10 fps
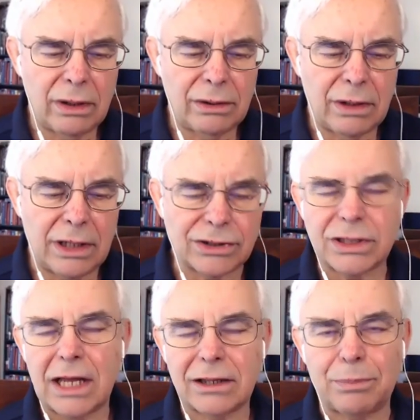it's
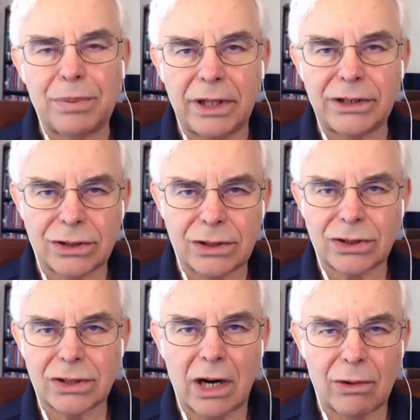not the place to
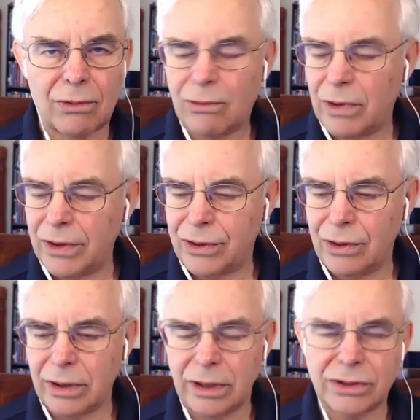start with
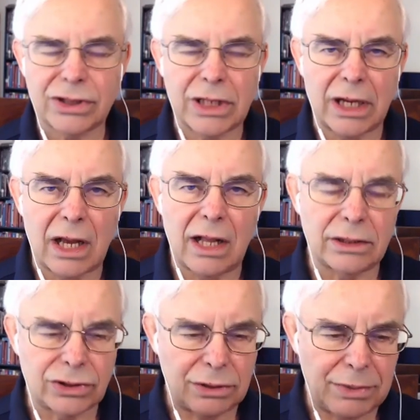Jungian
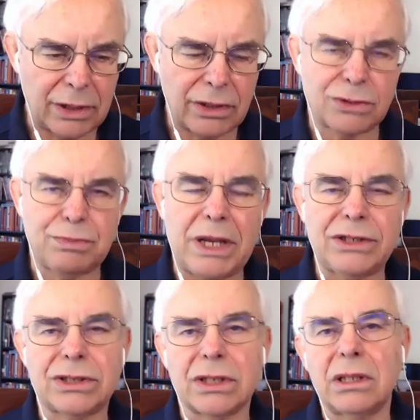psychology, because
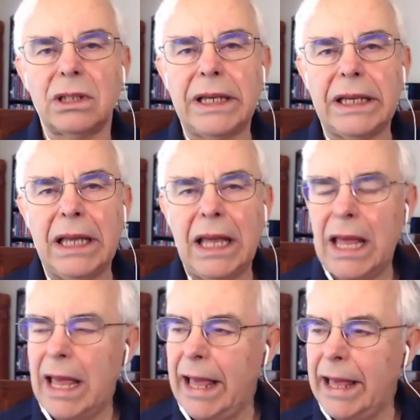basically
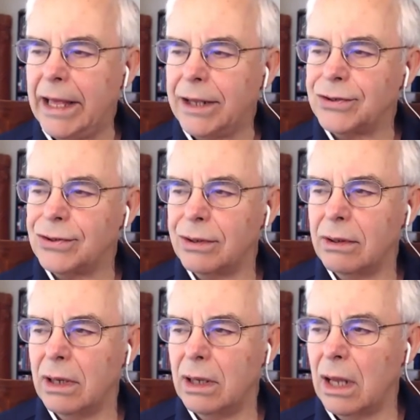it
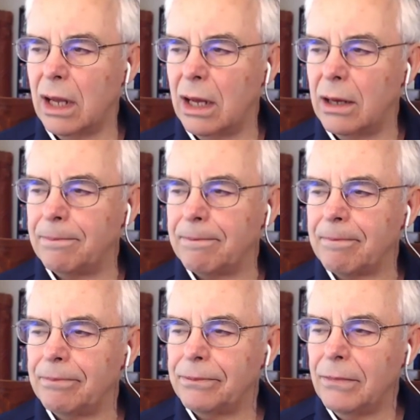um,
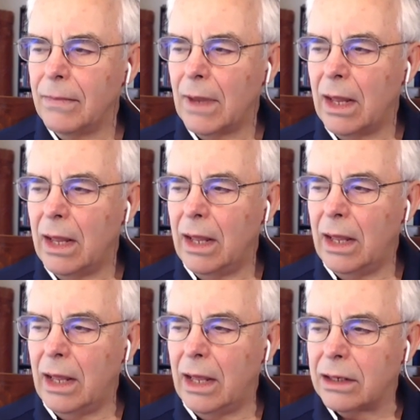
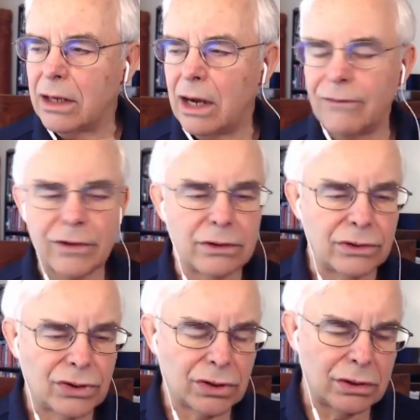it
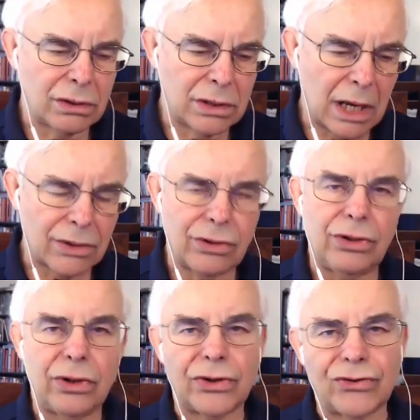covers Doctor
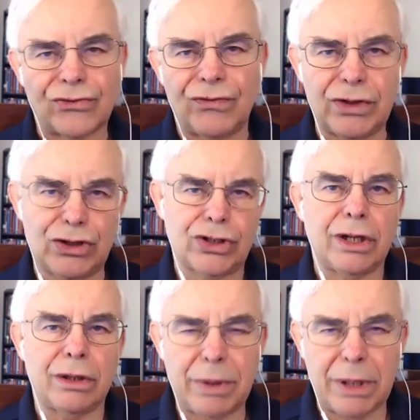Jung's
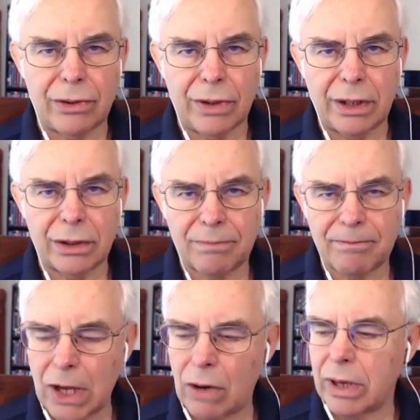visioning period.
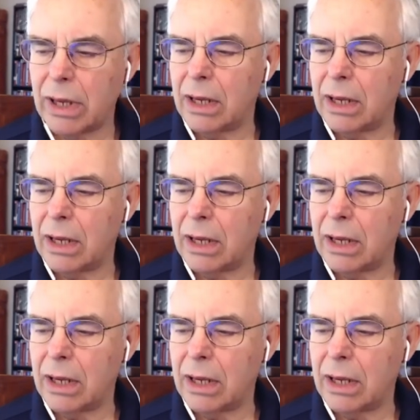Okay,